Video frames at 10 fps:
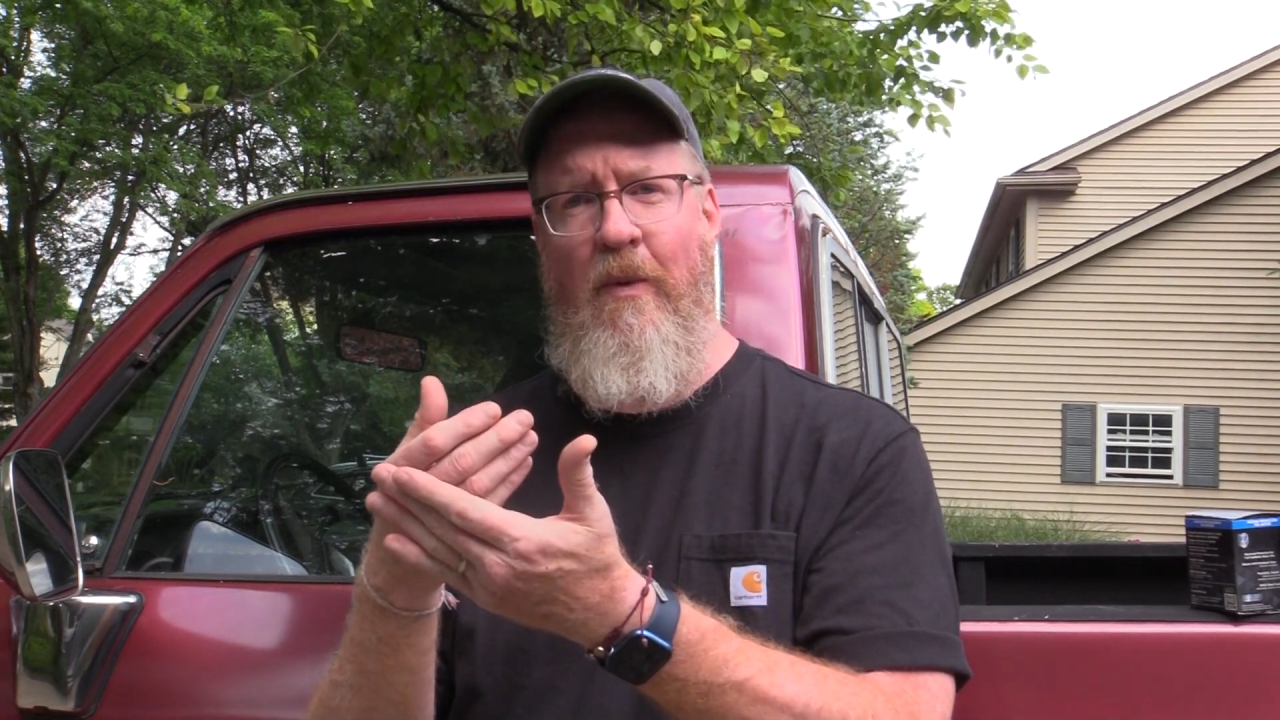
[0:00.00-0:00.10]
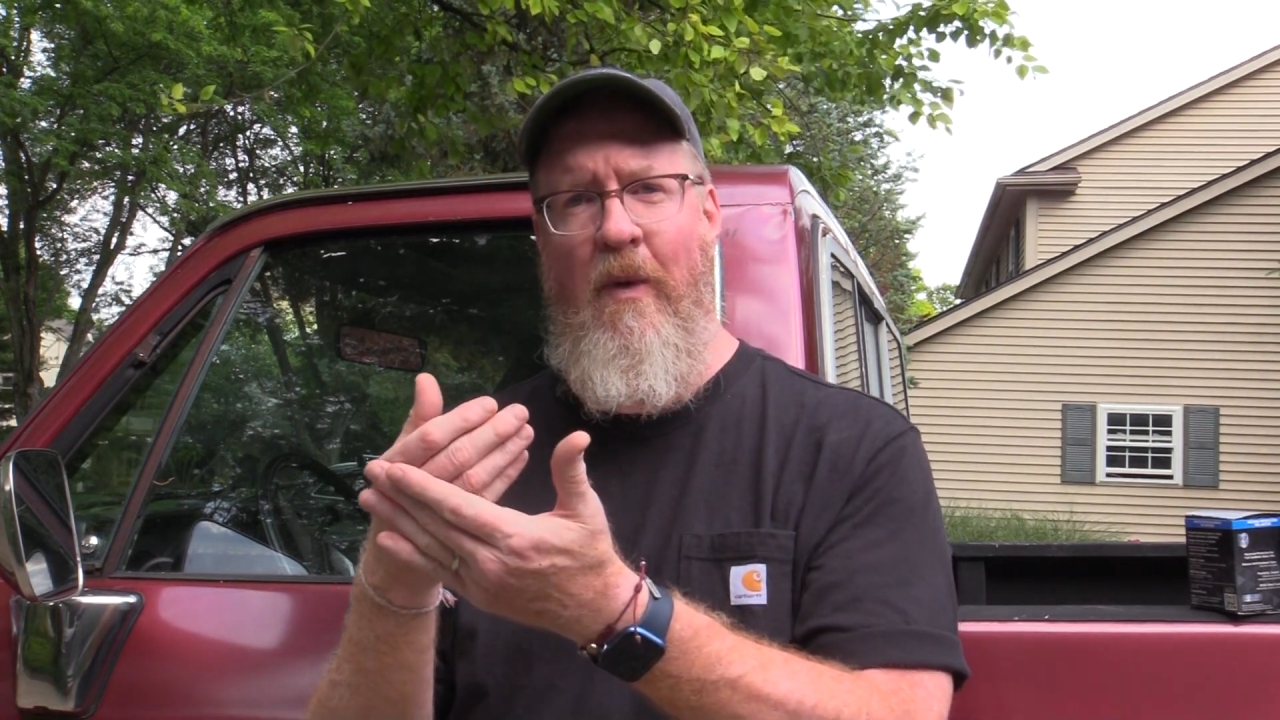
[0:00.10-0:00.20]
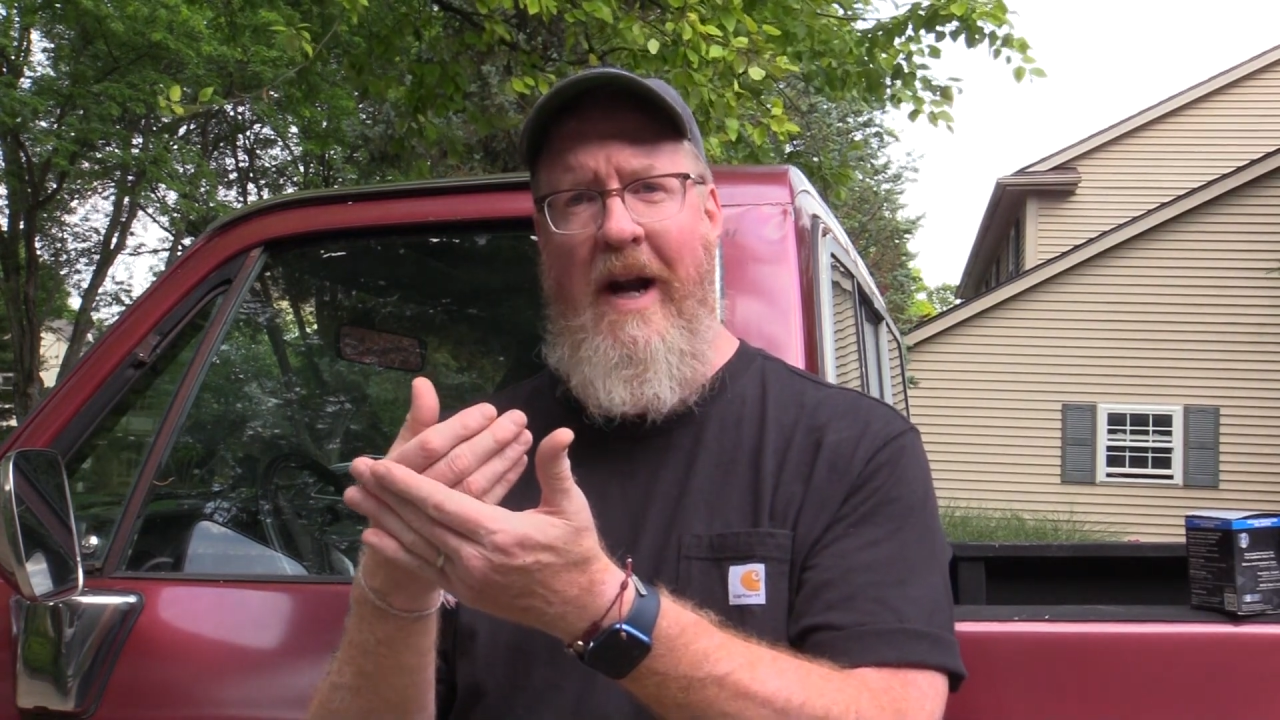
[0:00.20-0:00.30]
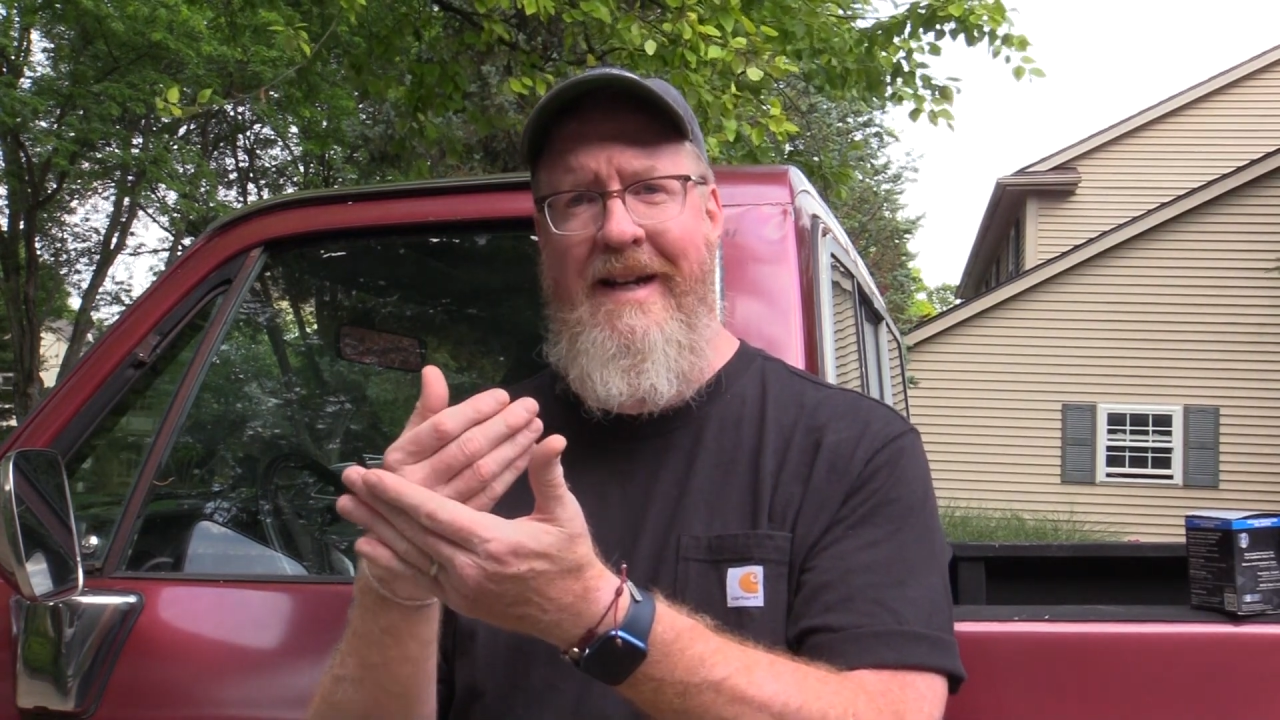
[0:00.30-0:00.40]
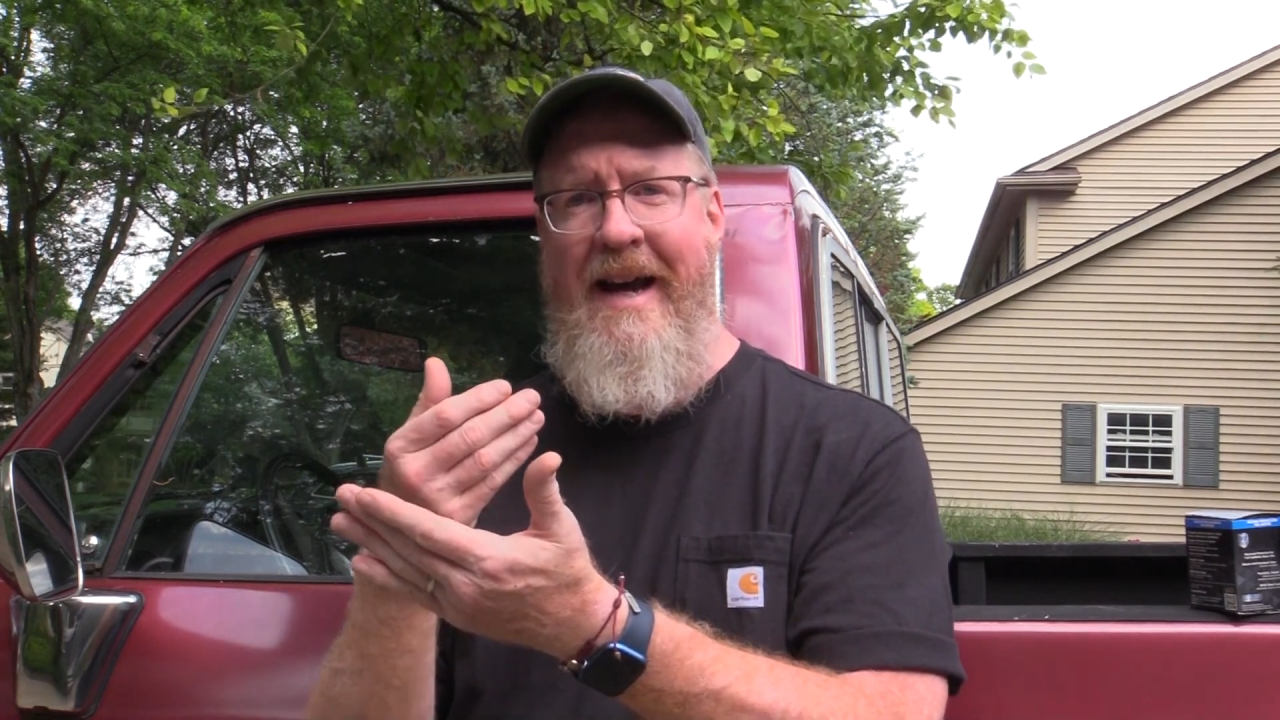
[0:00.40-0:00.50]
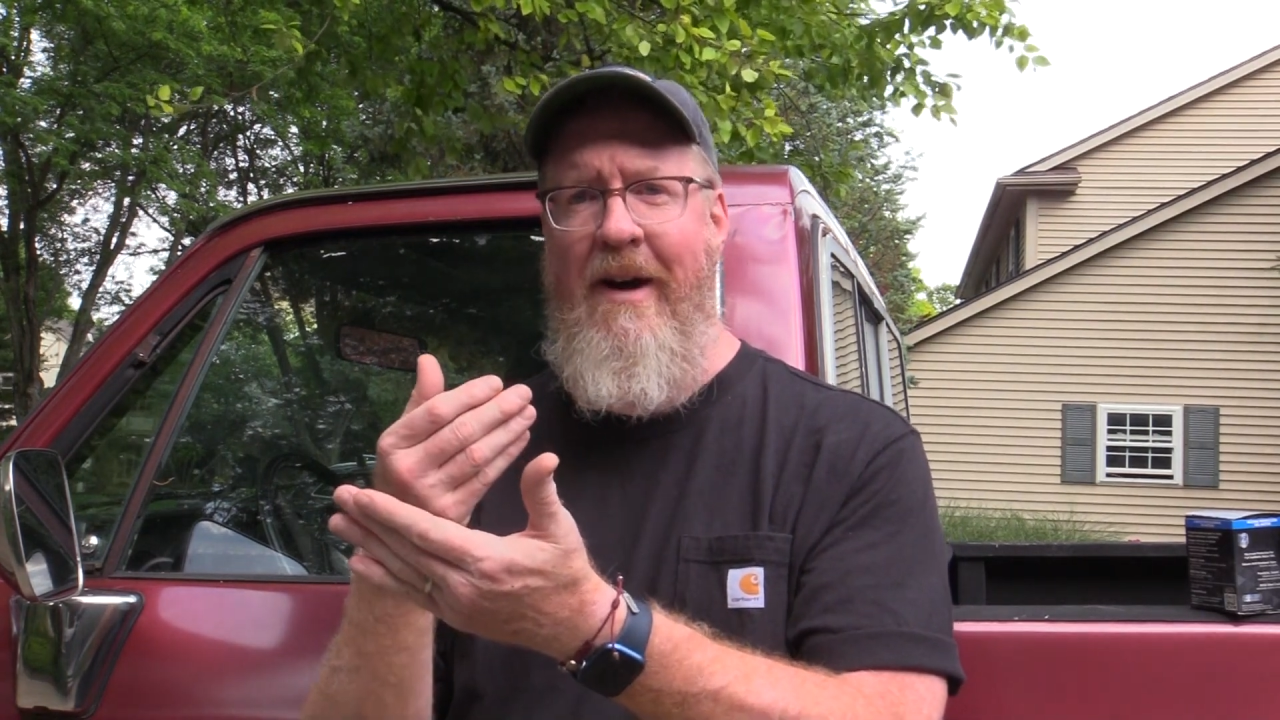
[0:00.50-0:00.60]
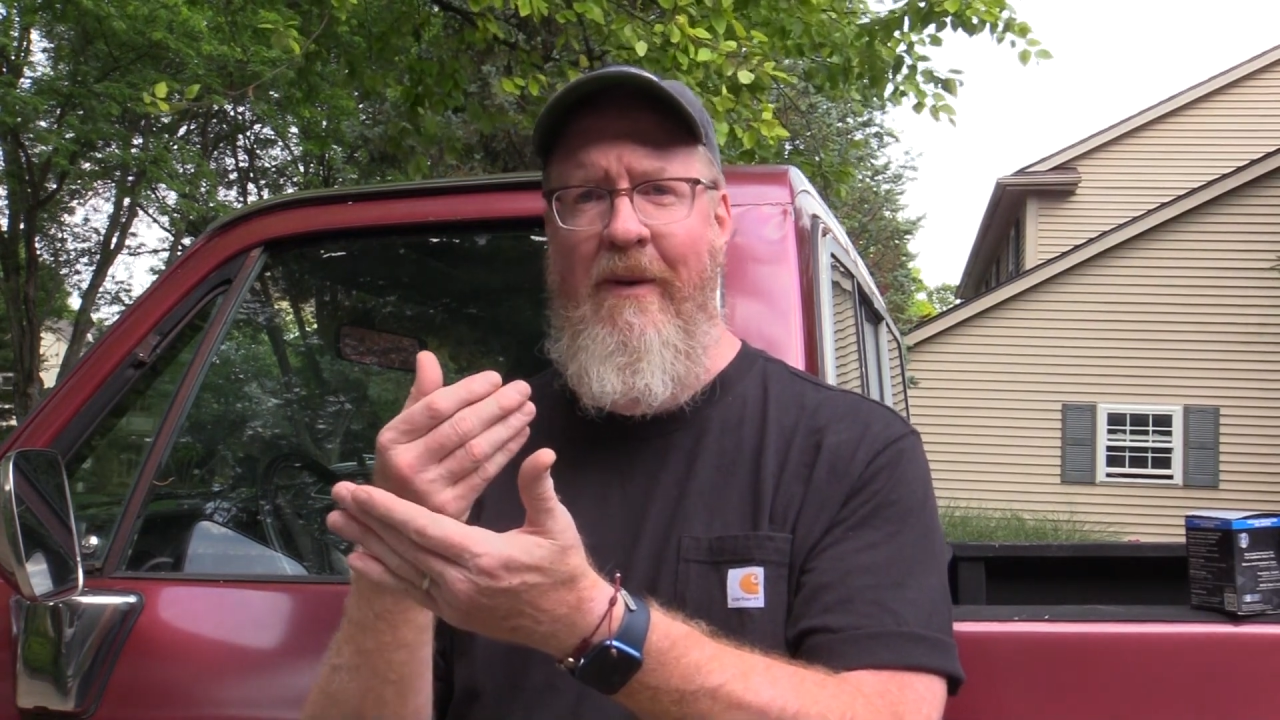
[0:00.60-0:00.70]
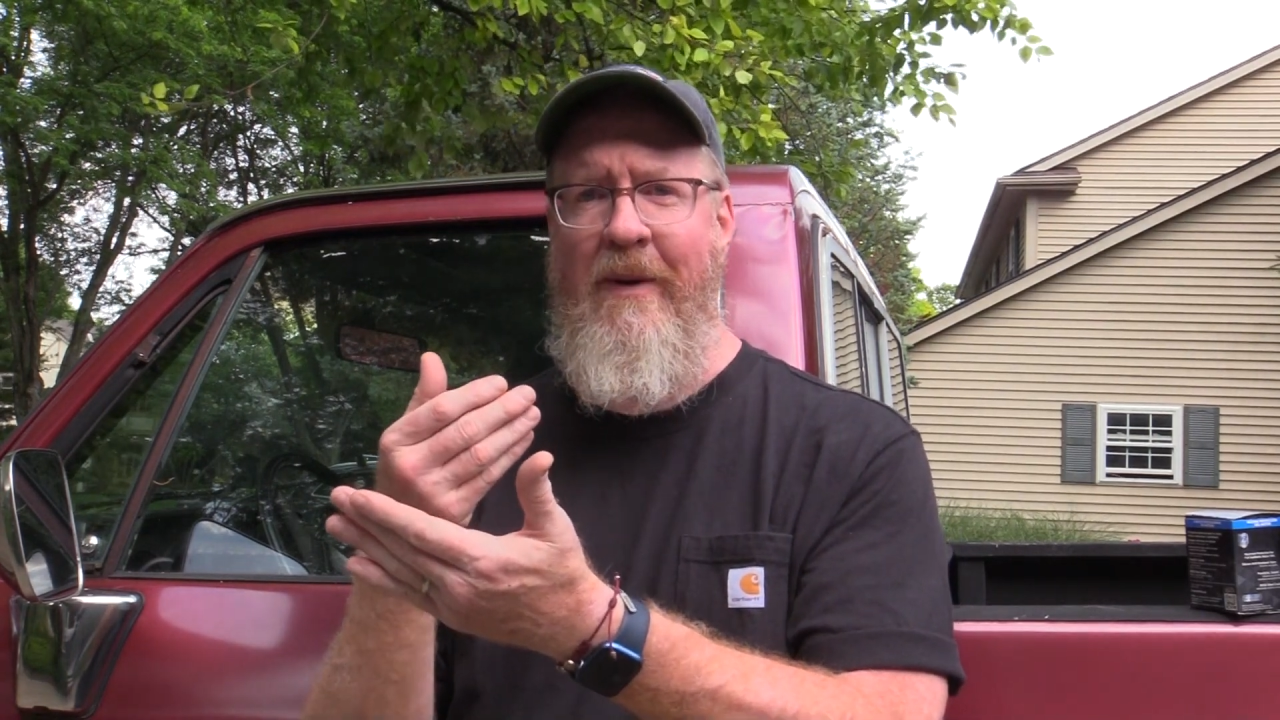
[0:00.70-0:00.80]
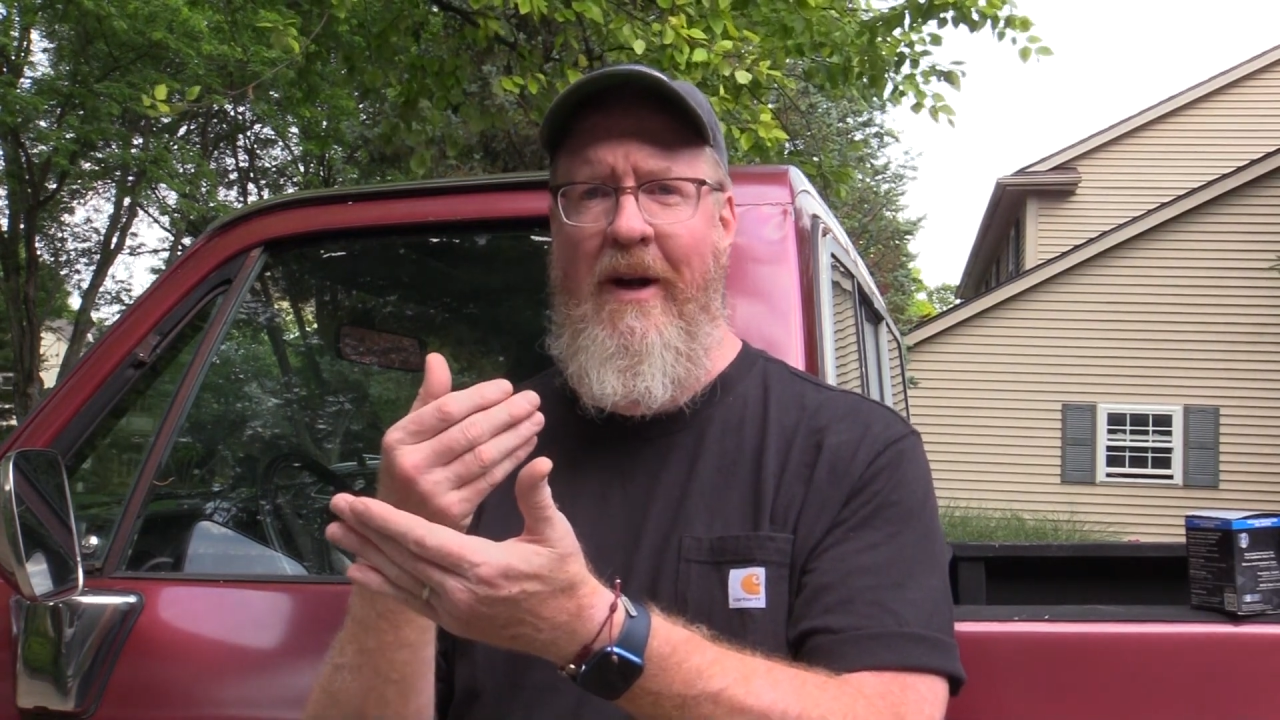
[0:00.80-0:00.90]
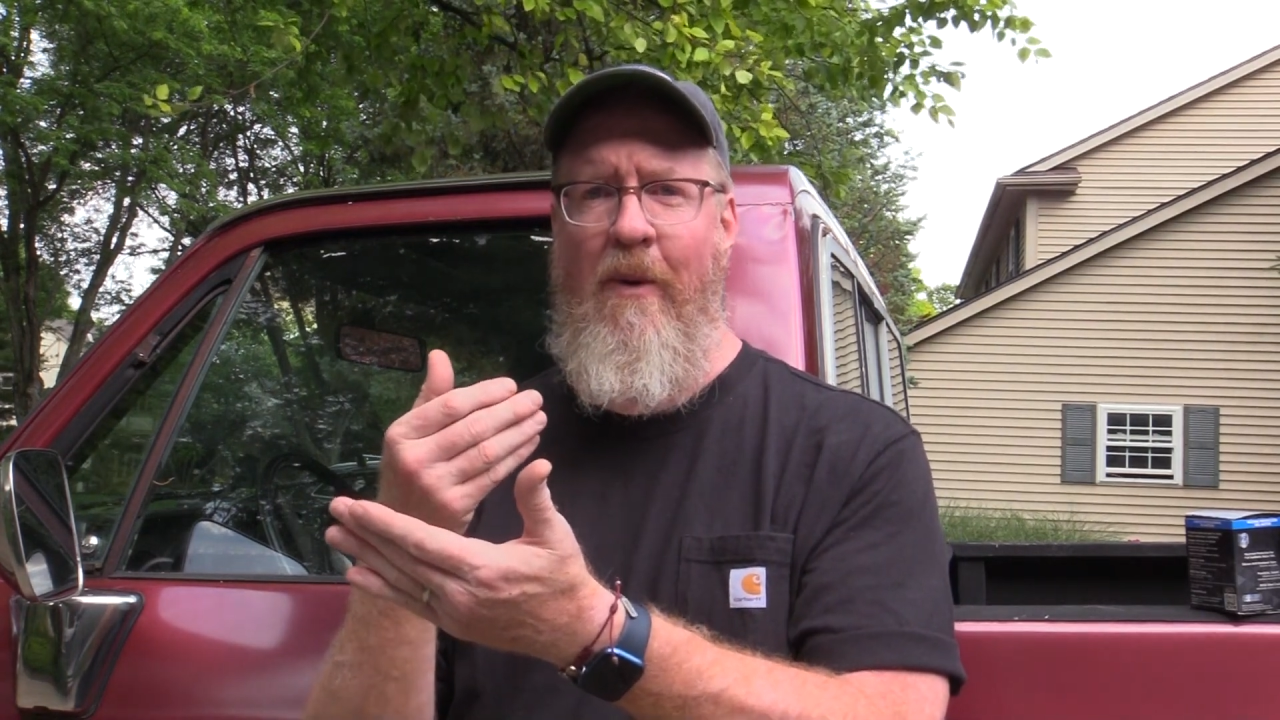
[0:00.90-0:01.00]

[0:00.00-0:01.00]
write down